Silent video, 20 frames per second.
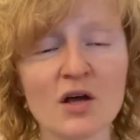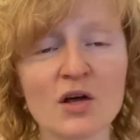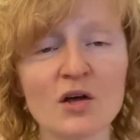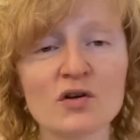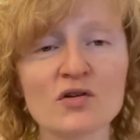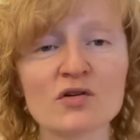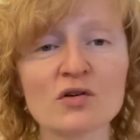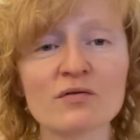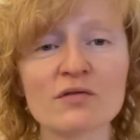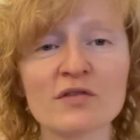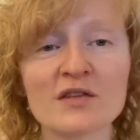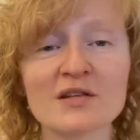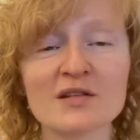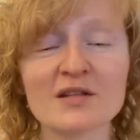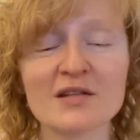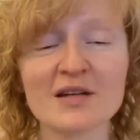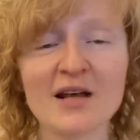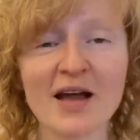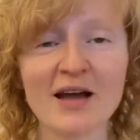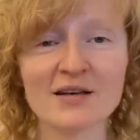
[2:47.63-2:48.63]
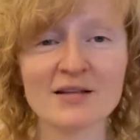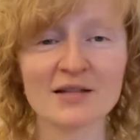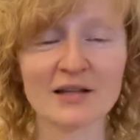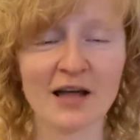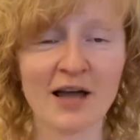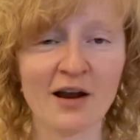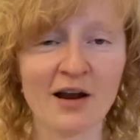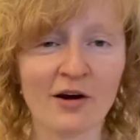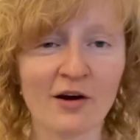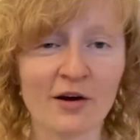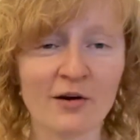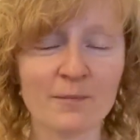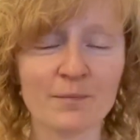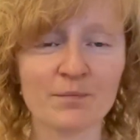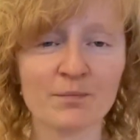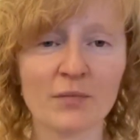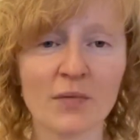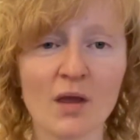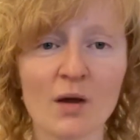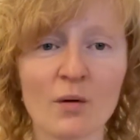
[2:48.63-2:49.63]
So for this next layer,
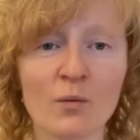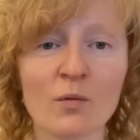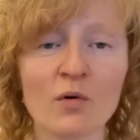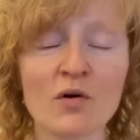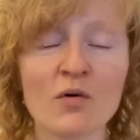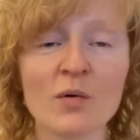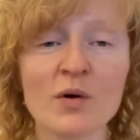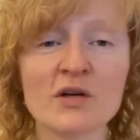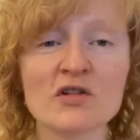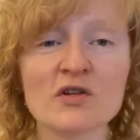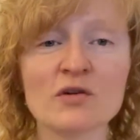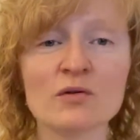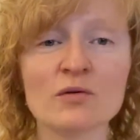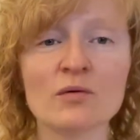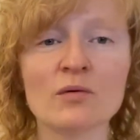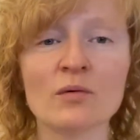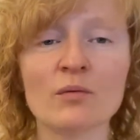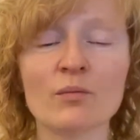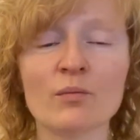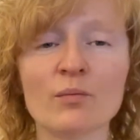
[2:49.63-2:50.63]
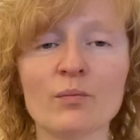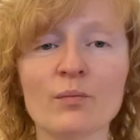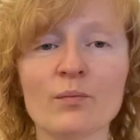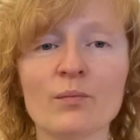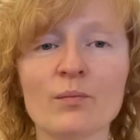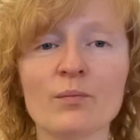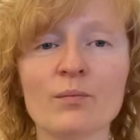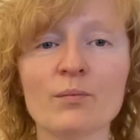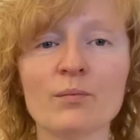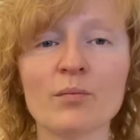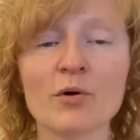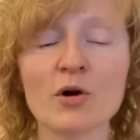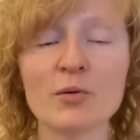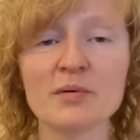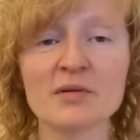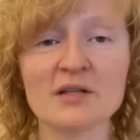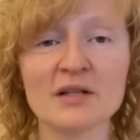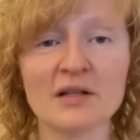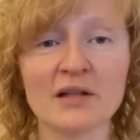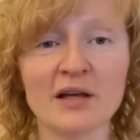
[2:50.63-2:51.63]
we're going to
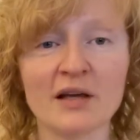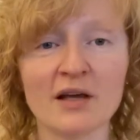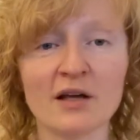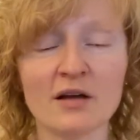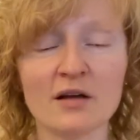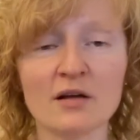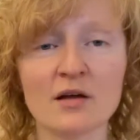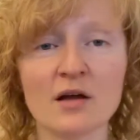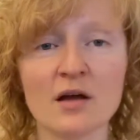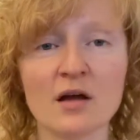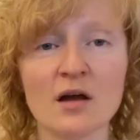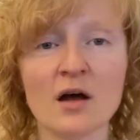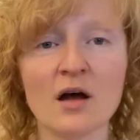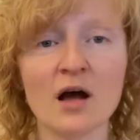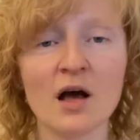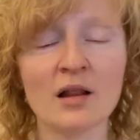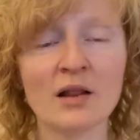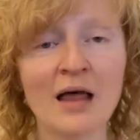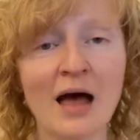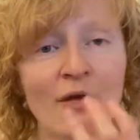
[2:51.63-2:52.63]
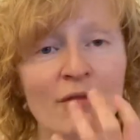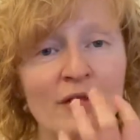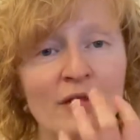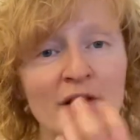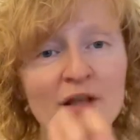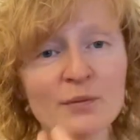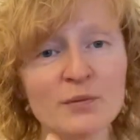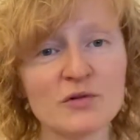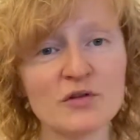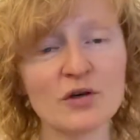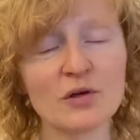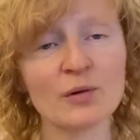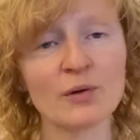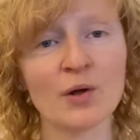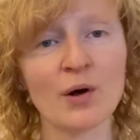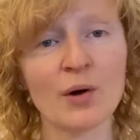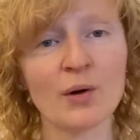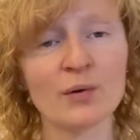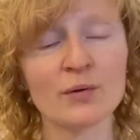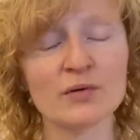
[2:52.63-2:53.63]
purposely allow the lips to
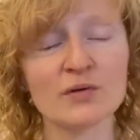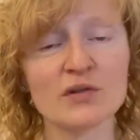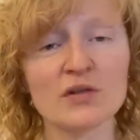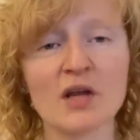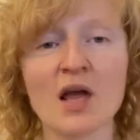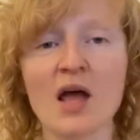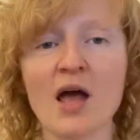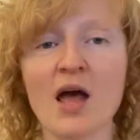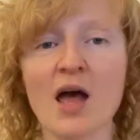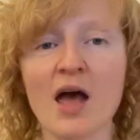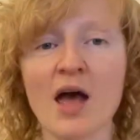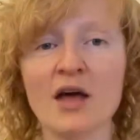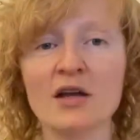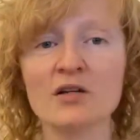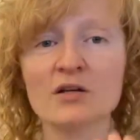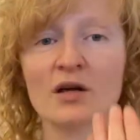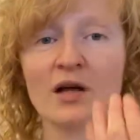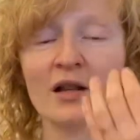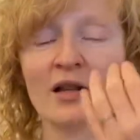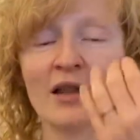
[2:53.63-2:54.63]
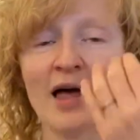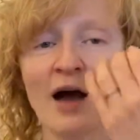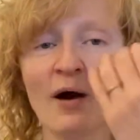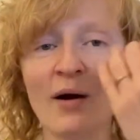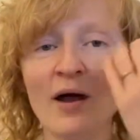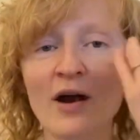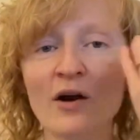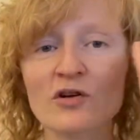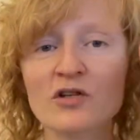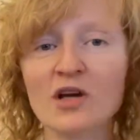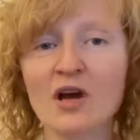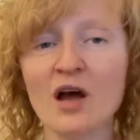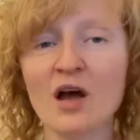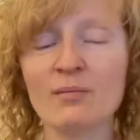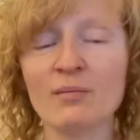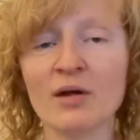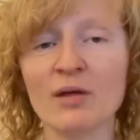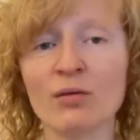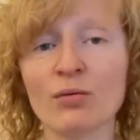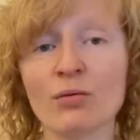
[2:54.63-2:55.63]
close and allow air to
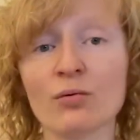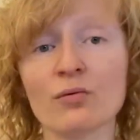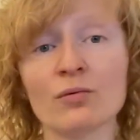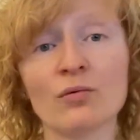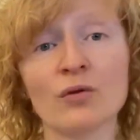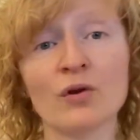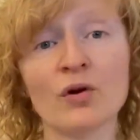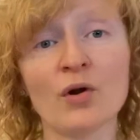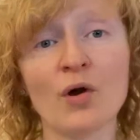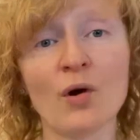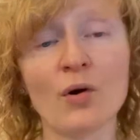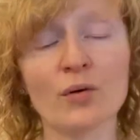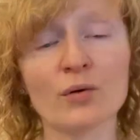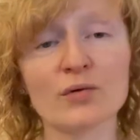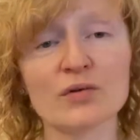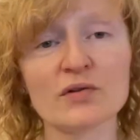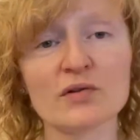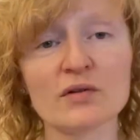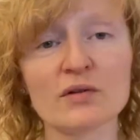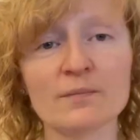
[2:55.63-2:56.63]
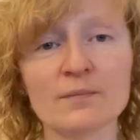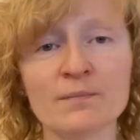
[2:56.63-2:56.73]
come in through the nose.